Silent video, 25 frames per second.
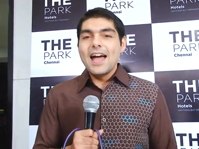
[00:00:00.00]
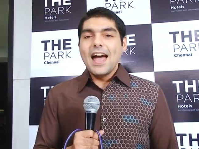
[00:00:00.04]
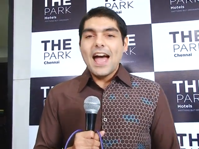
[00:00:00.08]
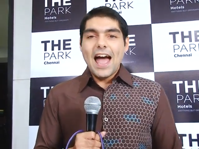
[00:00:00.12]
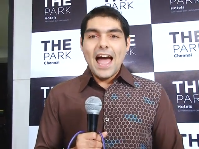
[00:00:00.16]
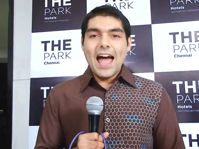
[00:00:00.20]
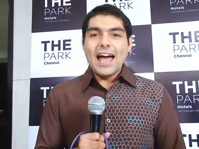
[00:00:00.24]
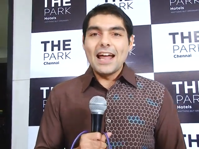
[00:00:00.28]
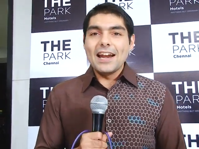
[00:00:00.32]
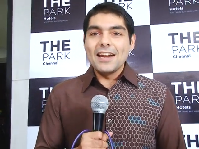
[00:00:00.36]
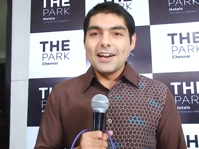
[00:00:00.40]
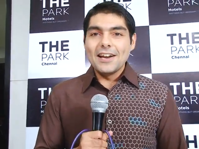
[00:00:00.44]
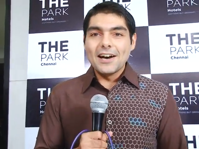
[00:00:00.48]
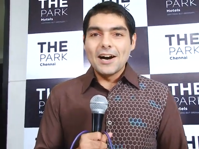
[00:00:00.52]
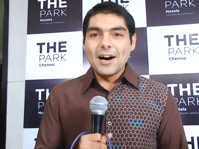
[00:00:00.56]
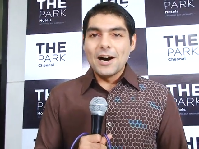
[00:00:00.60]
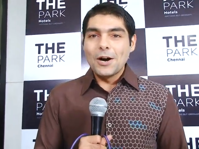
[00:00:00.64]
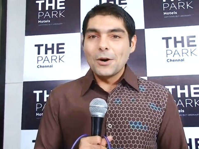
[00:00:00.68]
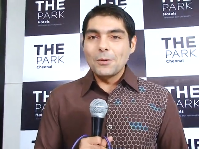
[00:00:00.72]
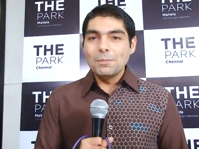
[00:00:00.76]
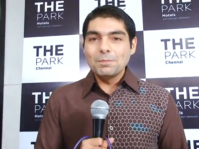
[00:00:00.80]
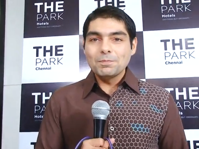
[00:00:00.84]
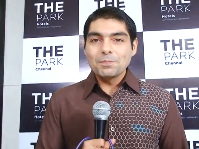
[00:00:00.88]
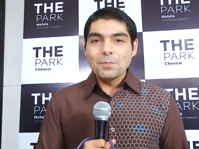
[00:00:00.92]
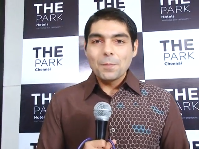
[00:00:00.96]
And
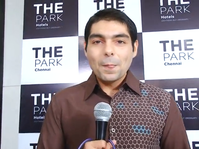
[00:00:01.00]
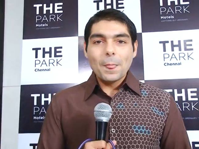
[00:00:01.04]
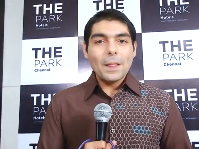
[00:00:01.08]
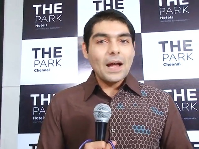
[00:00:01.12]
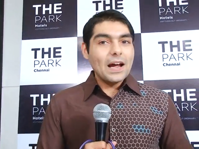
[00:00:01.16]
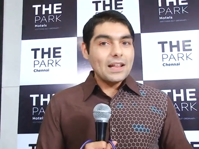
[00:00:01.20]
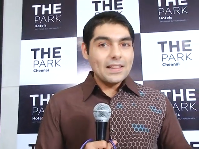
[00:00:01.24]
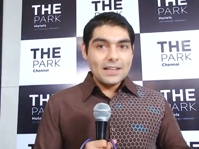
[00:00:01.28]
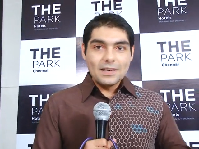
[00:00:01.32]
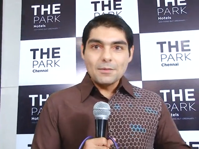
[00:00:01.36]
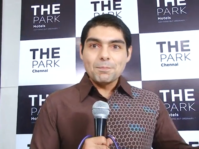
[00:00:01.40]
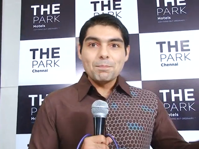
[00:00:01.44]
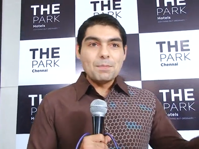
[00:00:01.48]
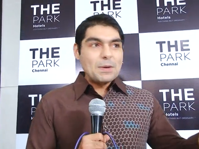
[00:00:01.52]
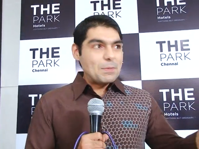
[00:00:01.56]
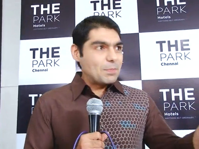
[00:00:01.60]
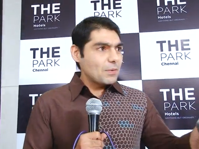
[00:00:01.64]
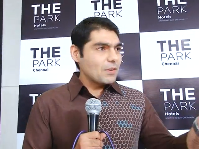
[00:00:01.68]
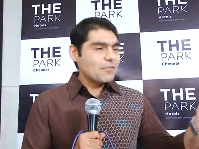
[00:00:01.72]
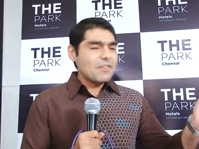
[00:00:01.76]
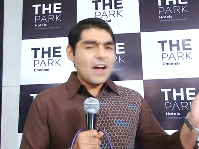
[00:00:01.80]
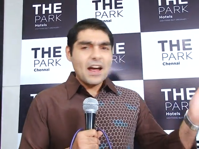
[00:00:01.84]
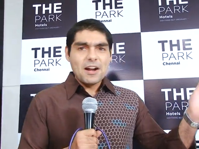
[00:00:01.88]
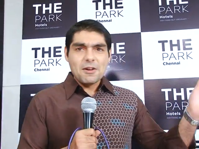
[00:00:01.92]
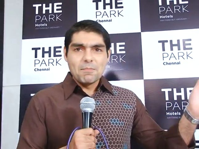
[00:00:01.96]
um, I think people
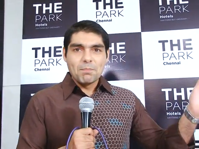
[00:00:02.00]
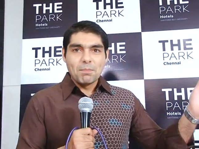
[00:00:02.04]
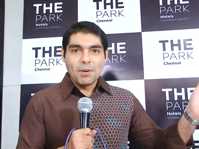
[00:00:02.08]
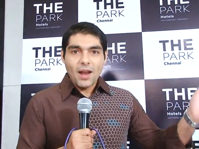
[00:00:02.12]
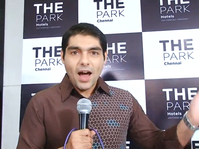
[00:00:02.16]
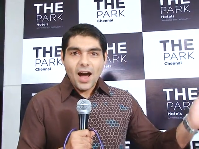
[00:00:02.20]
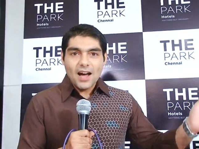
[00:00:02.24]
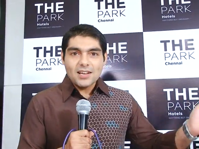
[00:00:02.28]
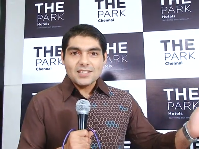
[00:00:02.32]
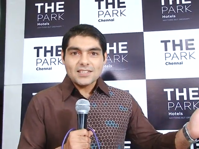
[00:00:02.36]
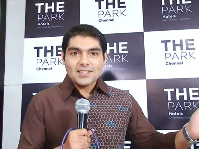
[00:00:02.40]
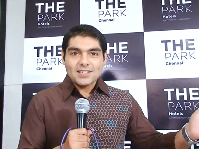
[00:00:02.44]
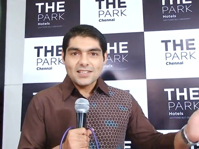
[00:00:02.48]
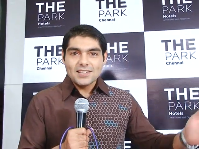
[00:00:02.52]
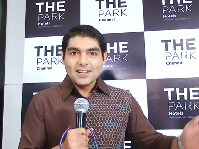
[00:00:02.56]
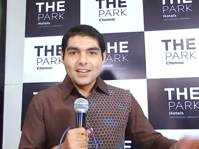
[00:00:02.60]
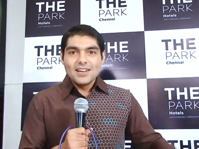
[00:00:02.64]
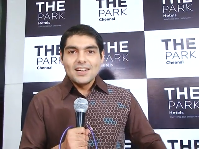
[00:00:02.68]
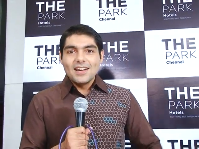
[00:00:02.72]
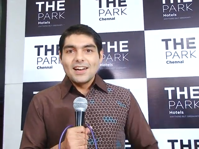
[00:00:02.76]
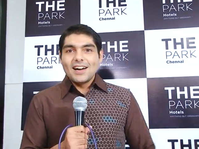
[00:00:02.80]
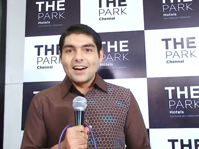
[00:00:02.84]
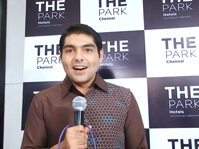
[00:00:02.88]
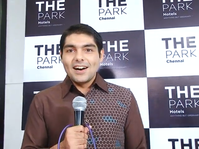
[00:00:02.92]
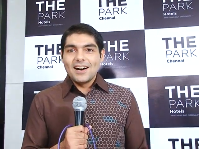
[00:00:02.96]
have had a blast.
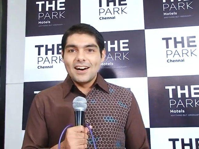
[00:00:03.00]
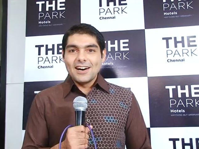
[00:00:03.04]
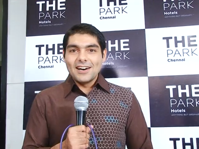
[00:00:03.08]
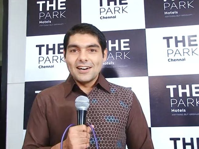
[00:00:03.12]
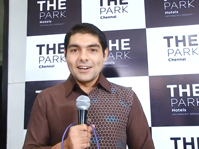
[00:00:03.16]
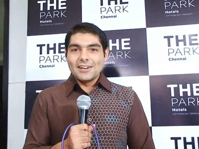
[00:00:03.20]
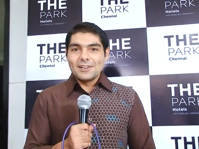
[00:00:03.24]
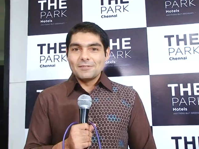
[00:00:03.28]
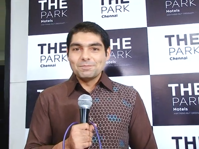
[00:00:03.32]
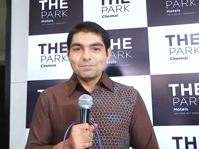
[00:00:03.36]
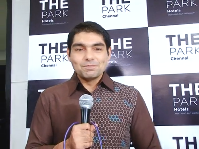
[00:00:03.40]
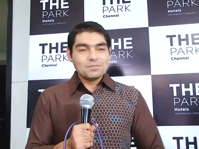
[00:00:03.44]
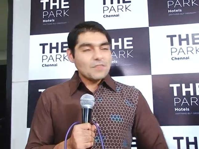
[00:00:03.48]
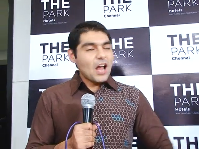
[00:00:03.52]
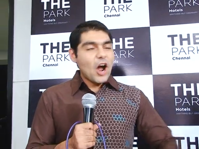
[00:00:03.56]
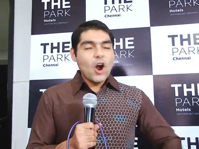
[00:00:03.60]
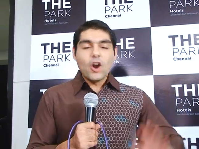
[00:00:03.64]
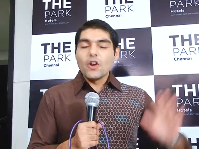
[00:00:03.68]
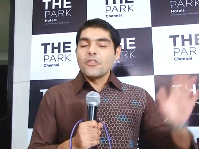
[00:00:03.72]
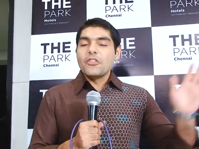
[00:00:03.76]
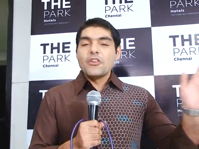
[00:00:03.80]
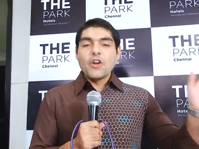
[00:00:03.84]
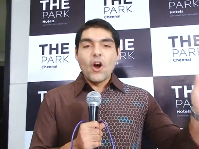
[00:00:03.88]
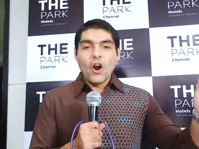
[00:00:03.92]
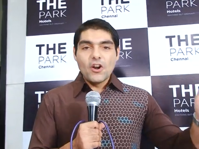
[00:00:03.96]
Um, out
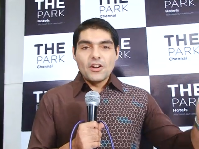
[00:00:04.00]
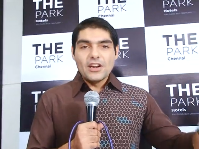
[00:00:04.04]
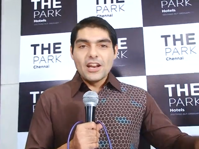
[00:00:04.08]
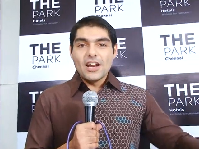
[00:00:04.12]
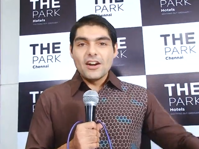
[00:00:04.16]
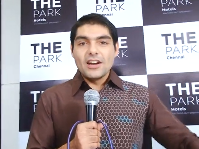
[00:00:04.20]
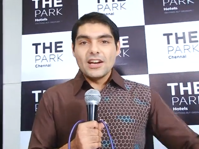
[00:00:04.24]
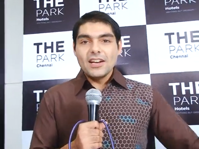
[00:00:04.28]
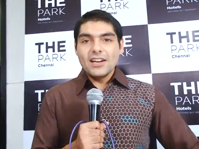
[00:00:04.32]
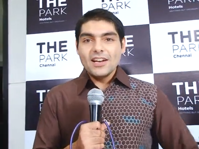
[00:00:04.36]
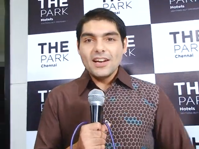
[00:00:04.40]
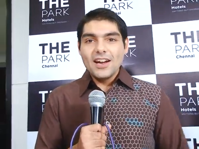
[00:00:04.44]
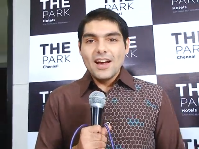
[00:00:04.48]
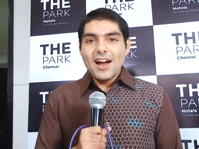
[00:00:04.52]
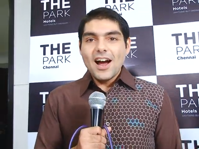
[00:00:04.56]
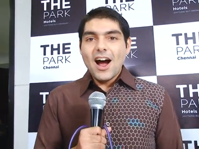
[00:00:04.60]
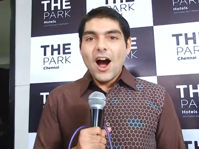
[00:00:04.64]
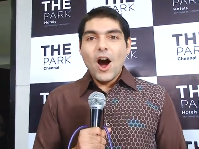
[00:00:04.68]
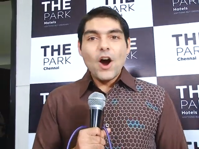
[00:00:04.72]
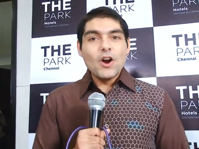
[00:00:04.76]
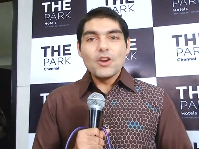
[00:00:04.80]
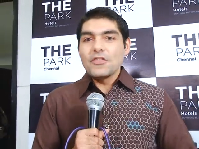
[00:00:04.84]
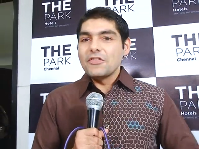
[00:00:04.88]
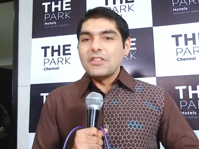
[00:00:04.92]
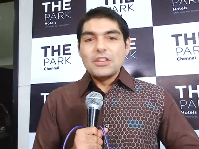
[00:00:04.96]
of the ordinary,
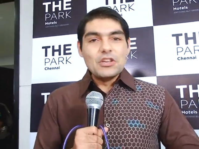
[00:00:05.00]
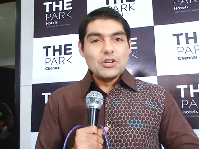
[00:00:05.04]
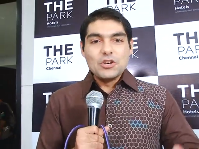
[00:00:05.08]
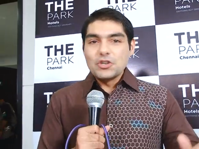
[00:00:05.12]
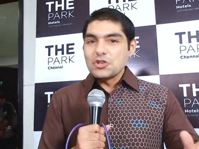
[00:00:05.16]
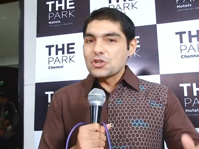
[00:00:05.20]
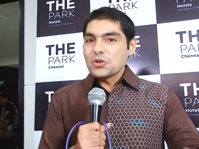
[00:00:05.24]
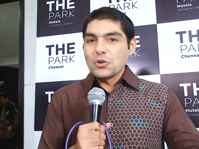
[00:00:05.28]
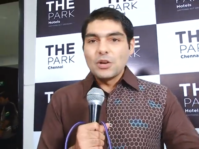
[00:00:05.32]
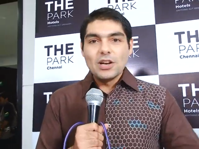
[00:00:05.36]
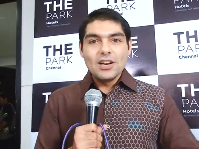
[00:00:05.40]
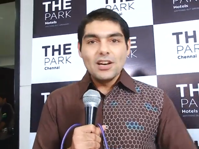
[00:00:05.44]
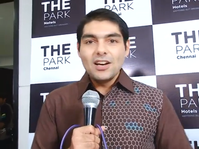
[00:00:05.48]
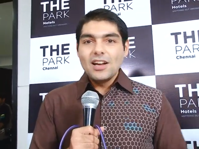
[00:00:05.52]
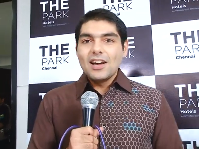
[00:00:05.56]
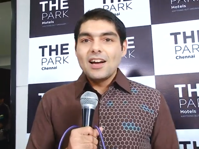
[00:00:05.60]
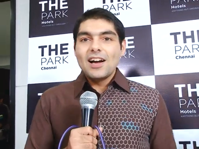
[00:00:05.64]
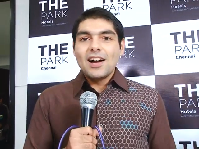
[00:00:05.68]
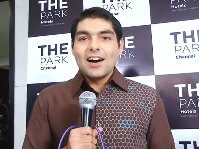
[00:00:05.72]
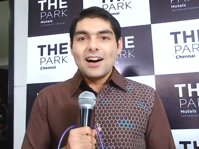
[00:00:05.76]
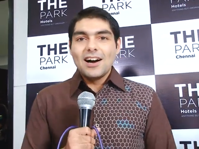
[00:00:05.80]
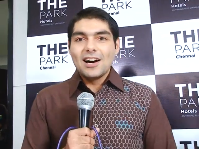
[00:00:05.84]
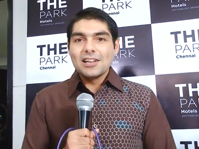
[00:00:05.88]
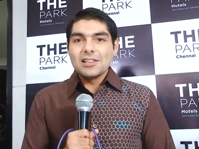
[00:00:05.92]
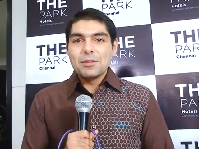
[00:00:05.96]
out of the usual.
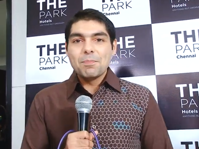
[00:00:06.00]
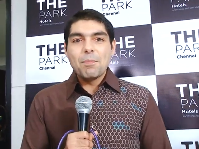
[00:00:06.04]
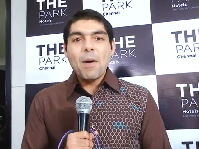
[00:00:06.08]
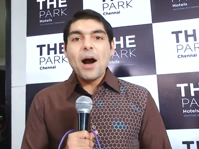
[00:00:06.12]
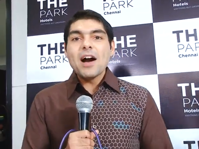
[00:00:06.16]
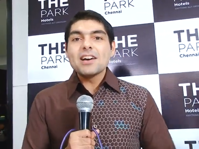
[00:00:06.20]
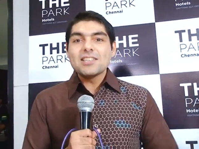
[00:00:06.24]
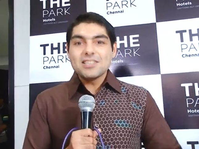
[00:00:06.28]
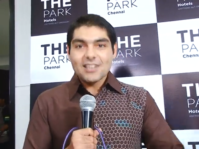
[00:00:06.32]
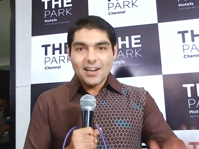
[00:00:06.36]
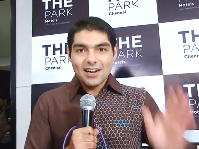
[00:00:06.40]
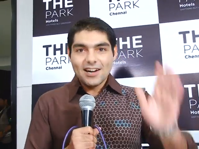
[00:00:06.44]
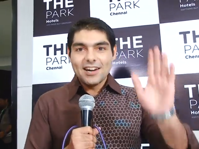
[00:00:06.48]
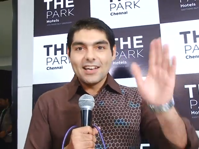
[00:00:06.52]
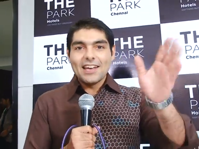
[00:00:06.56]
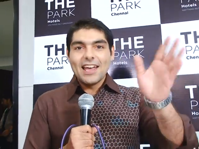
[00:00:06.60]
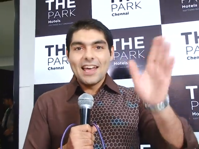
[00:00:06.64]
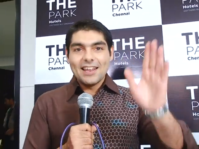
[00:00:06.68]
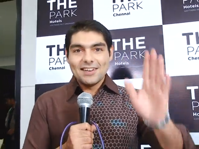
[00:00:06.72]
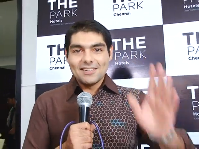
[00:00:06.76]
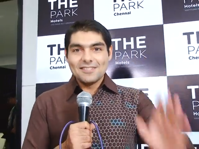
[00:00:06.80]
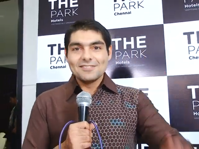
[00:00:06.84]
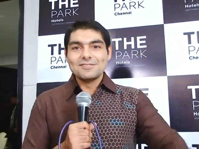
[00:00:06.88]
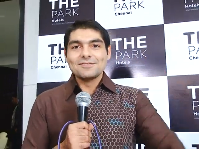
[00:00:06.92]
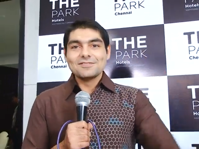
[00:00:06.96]
Uh, the park's around it
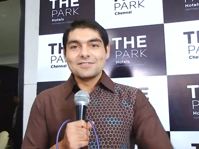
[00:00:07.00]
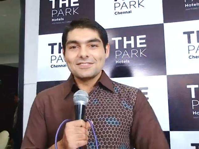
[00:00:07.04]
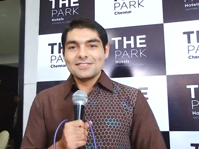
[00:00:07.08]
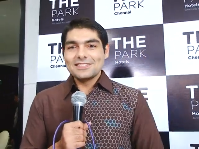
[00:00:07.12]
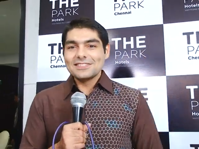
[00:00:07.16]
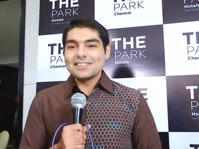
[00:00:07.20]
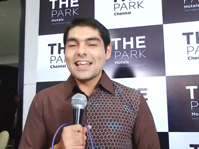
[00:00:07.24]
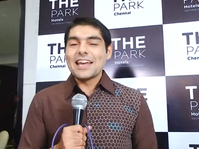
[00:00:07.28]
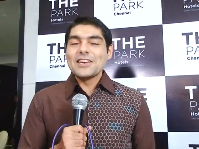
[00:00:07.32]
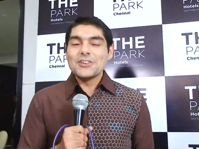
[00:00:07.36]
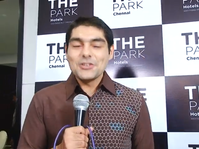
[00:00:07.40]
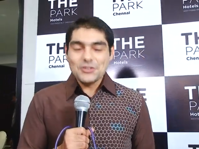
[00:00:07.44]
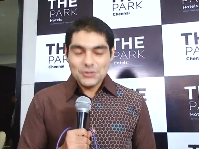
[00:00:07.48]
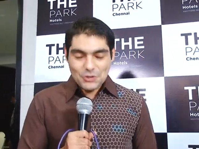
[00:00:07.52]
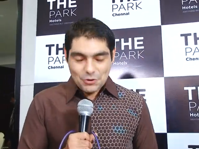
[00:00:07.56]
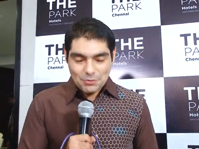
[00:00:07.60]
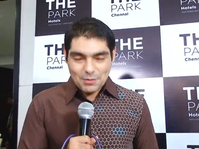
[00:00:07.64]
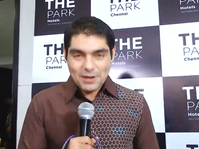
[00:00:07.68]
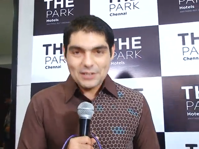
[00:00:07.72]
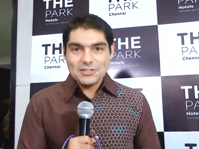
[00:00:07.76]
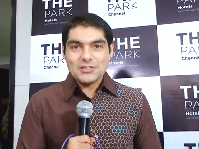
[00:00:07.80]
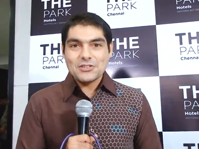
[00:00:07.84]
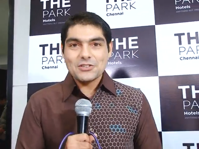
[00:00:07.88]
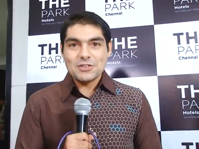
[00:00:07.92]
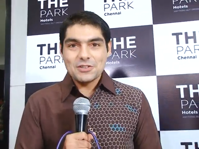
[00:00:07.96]
again thank you so
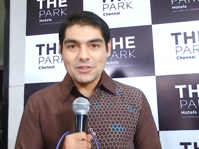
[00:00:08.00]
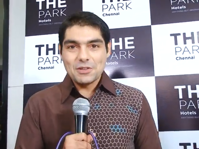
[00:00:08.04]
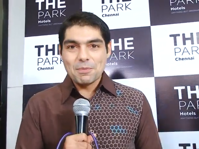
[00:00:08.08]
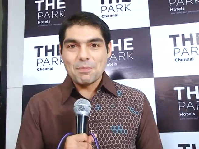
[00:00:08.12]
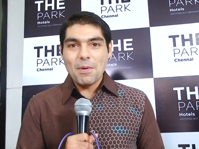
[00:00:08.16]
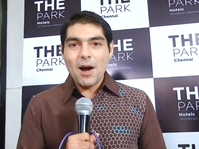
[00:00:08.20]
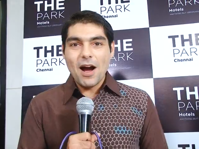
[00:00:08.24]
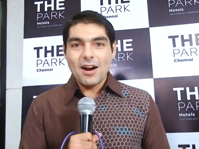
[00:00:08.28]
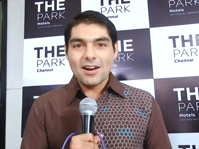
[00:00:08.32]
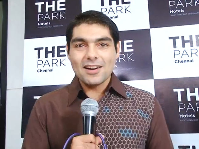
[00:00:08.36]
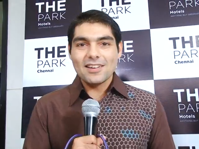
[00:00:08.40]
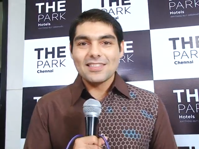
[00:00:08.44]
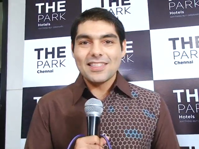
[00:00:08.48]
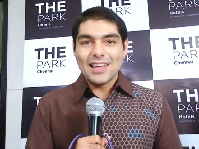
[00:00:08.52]
much, the park.